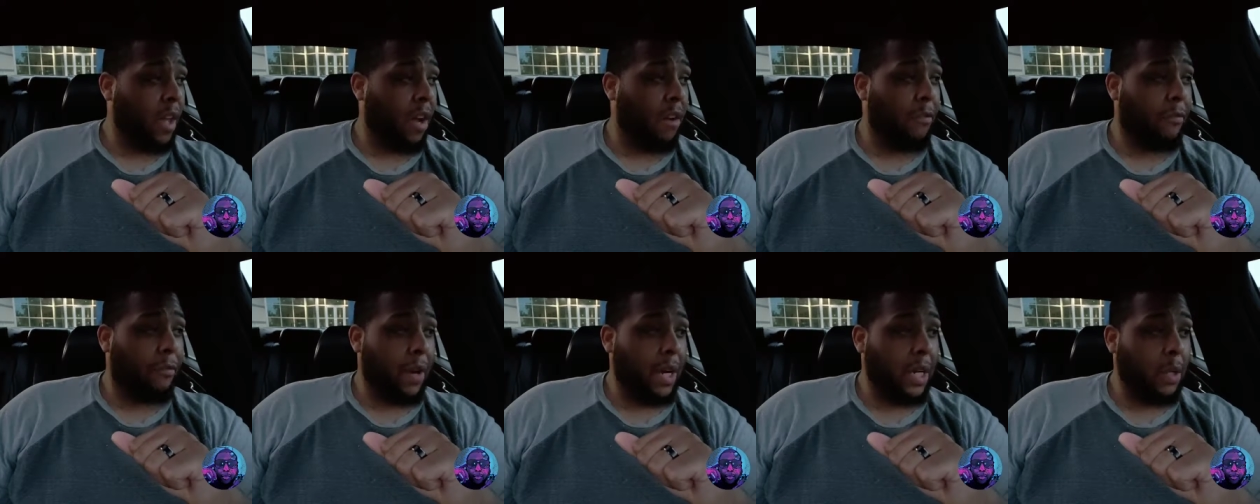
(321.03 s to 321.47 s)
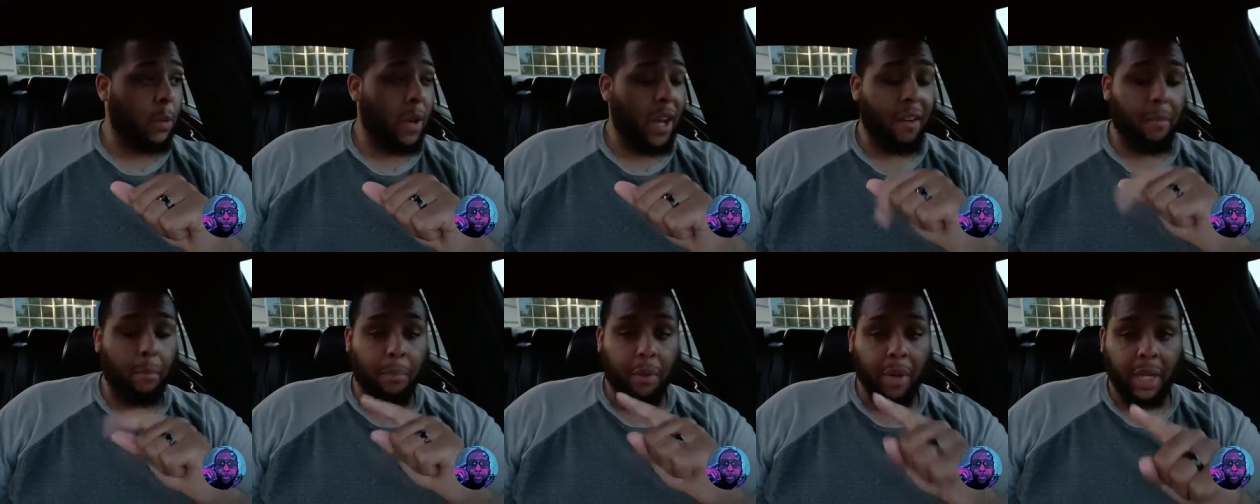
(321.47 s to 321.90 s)
a funny way
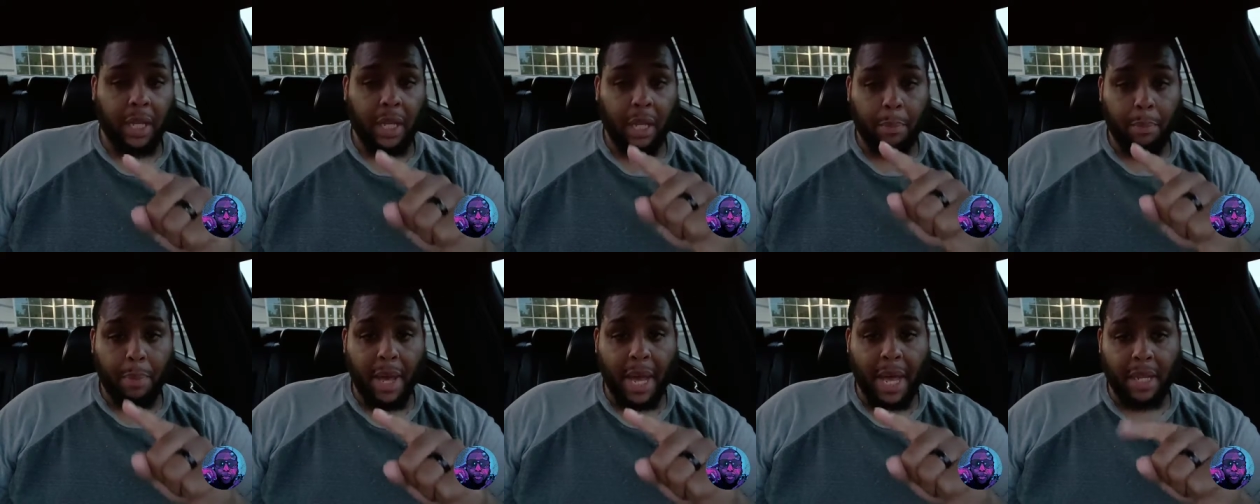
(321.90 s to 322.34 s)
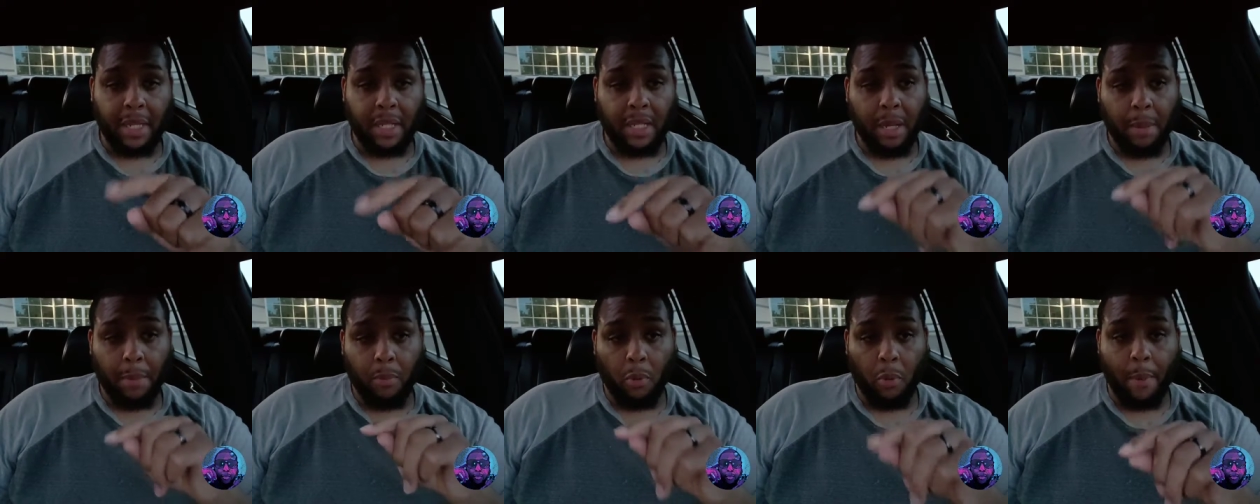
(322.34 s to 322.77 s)
of bringing your past
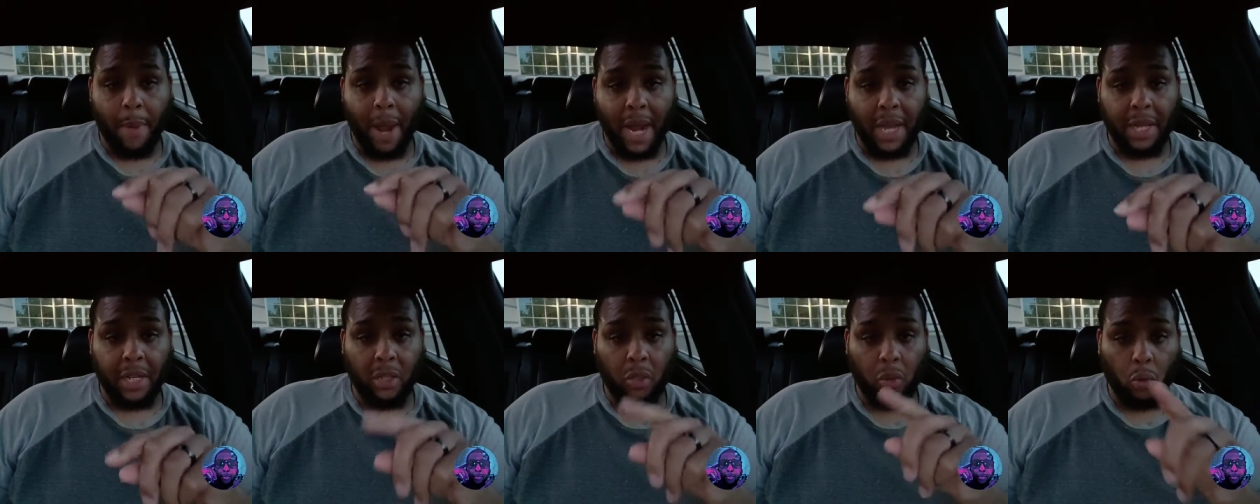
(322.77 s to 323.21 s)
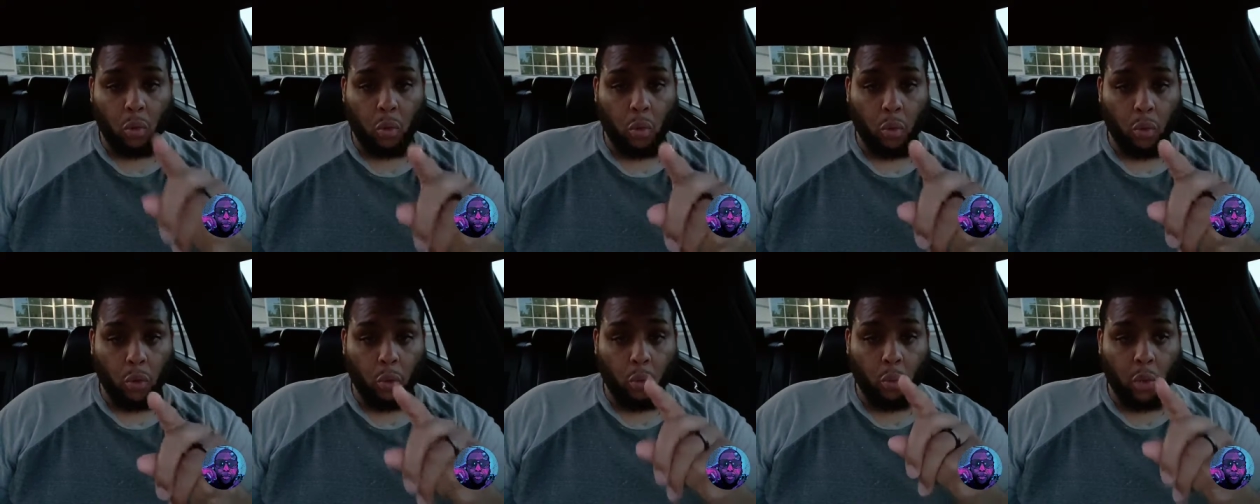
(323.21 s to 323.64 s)
up, reminding you
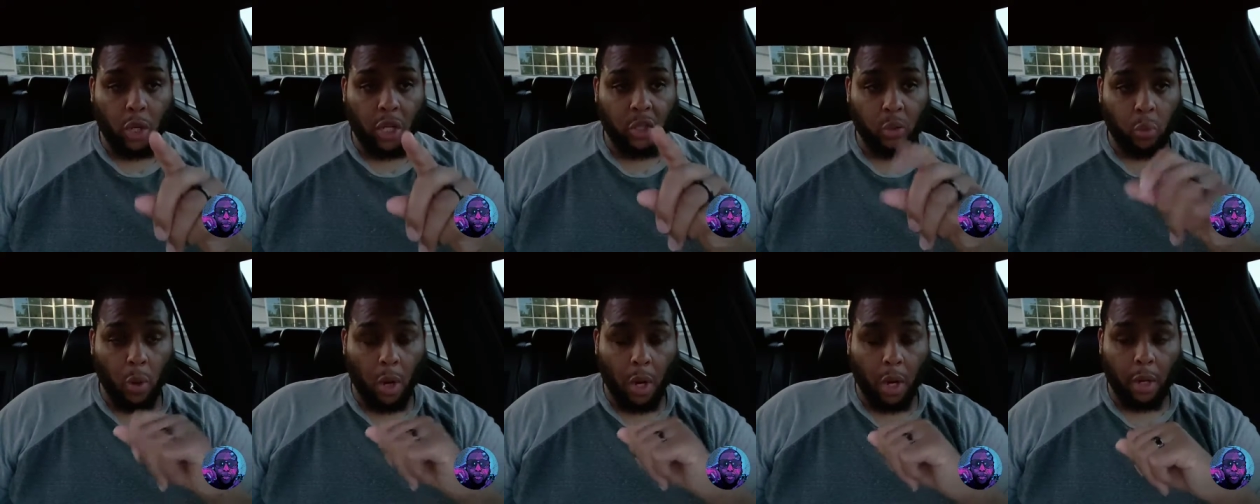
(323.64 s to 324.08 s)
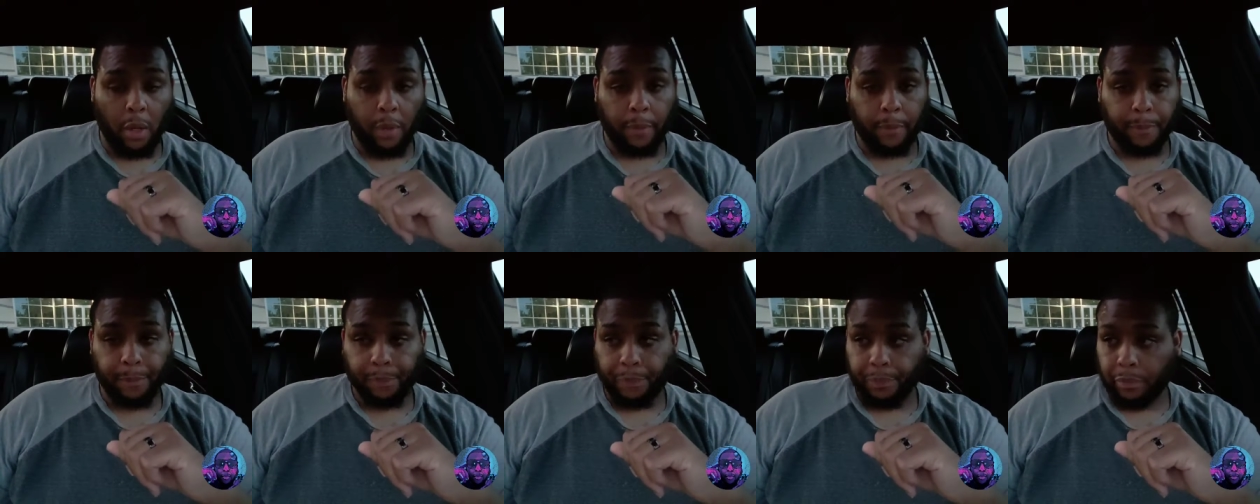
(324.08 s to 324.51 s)
who you once
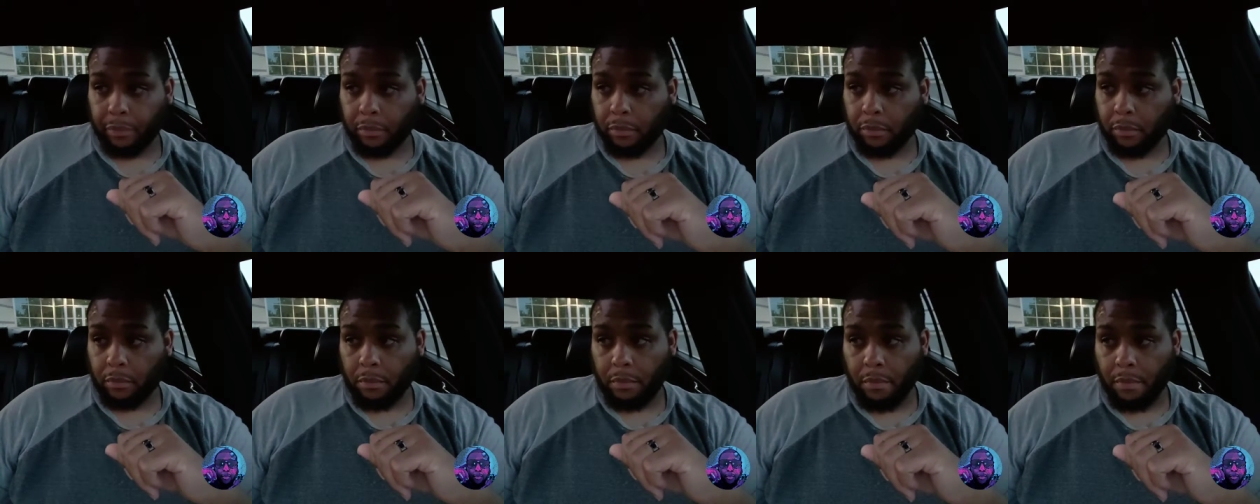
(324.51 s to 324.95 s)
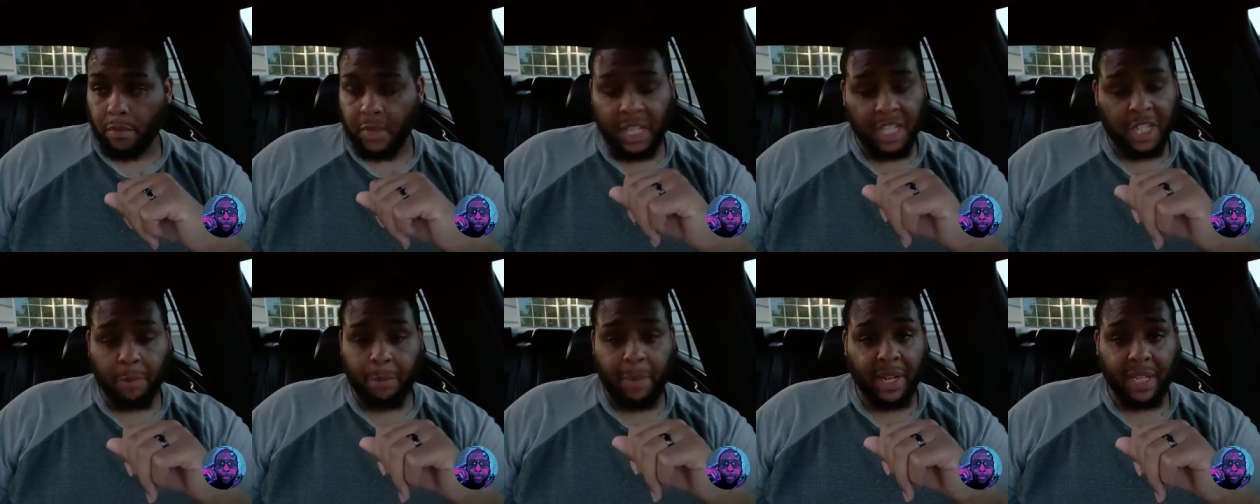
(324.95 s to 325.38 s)
were,
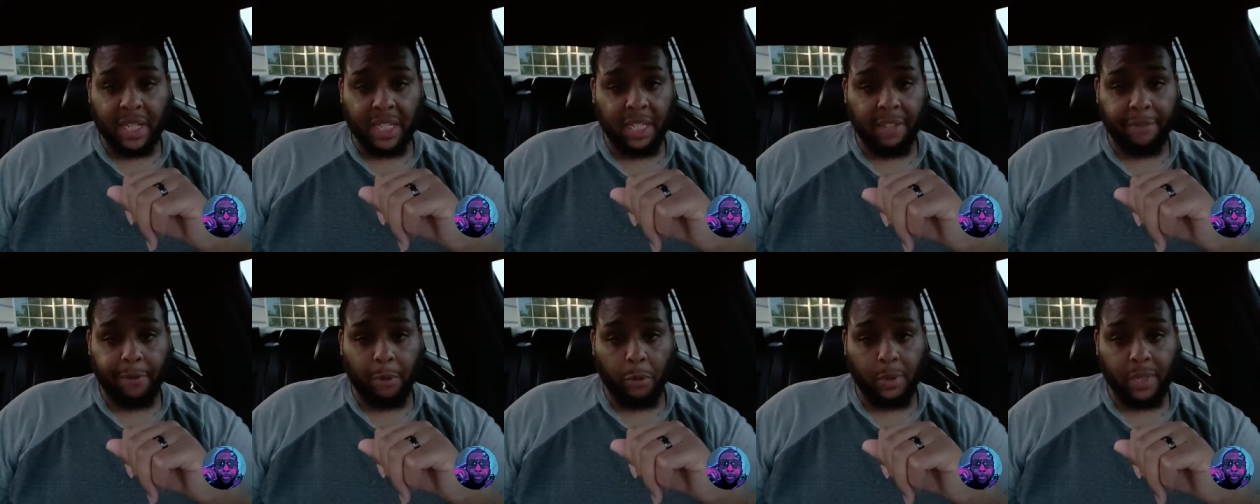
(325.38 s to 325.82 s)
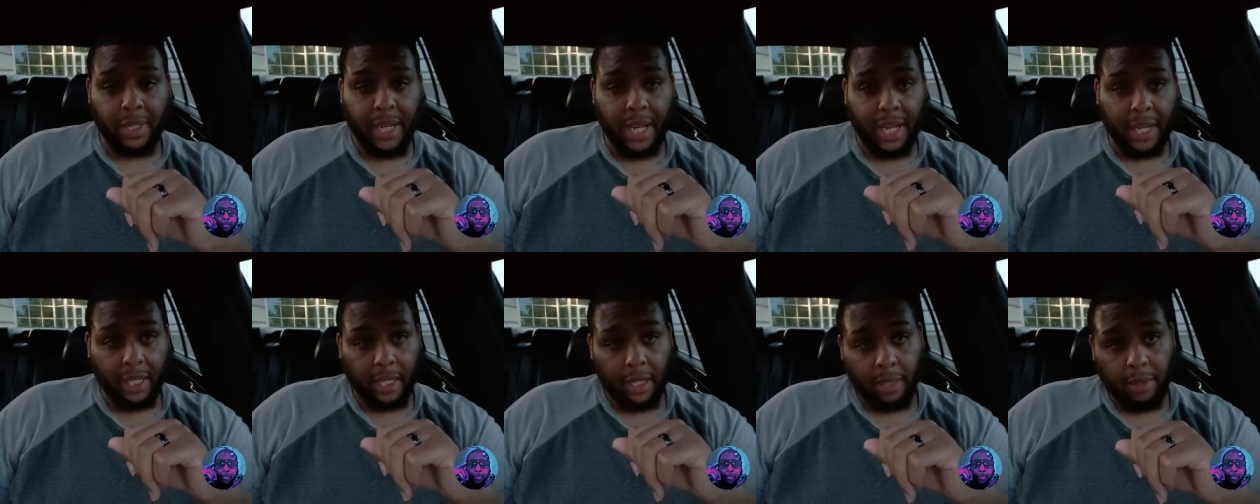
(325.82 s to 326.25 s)
especially if it was
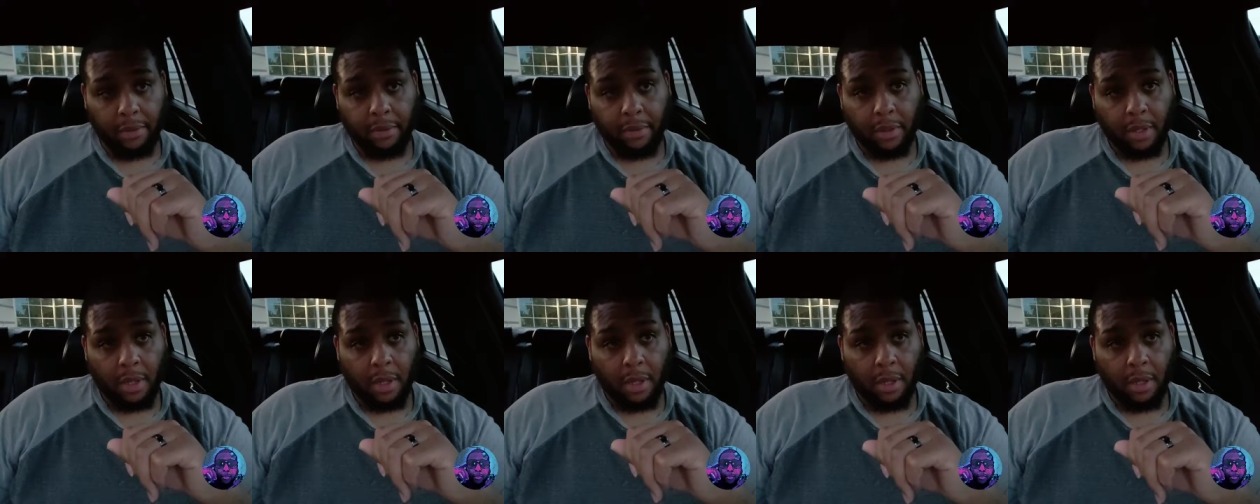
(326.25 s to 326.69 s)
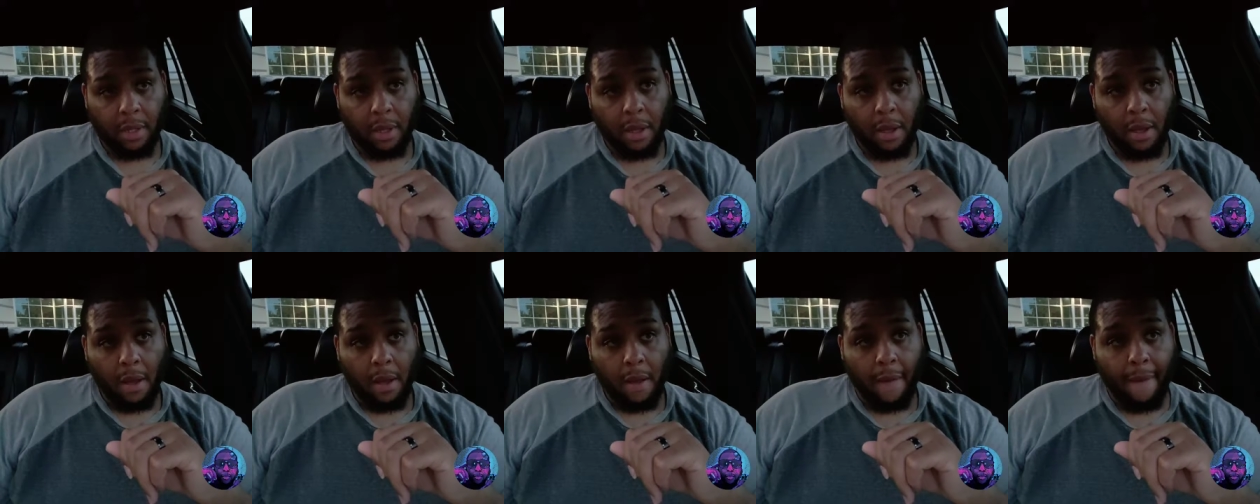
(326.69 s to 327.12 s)
negative.
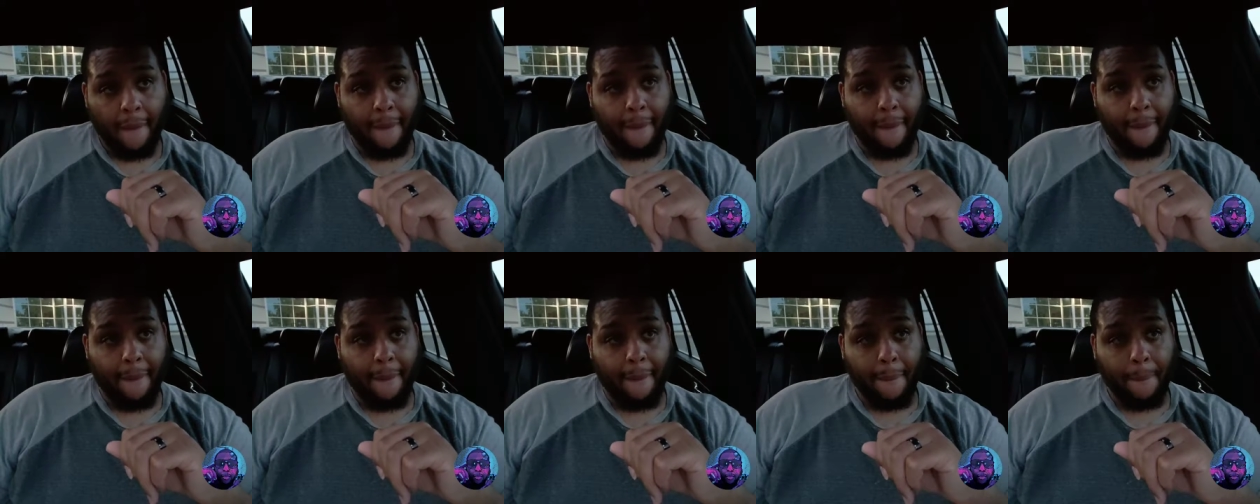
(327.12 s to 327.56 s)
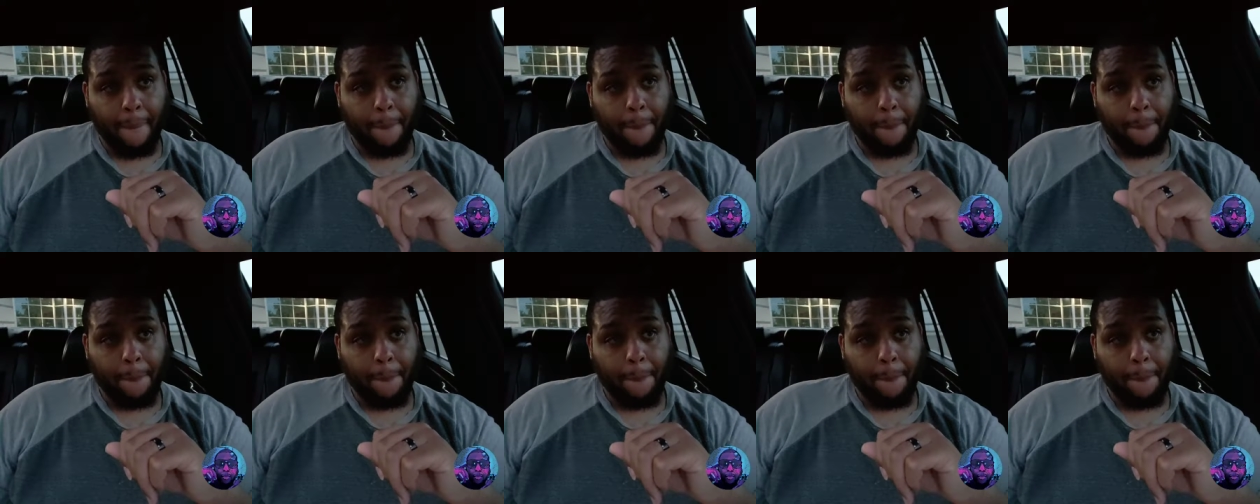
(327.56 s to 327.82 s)
Uh,